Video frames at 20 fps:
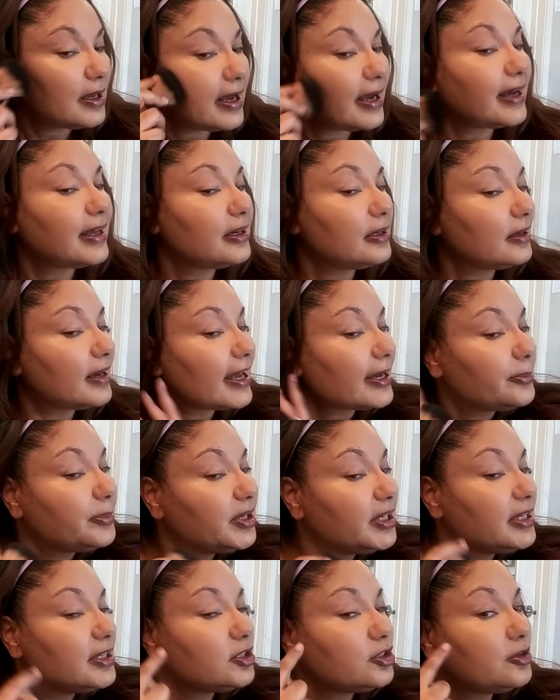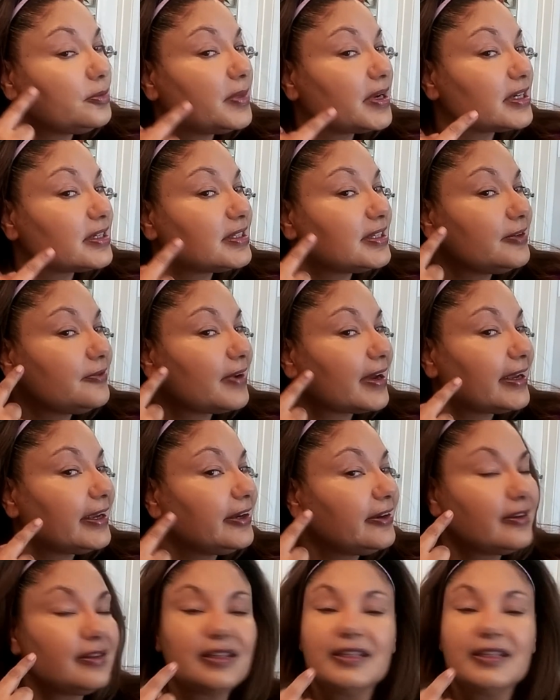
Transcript: I don't like putting too much. See right here,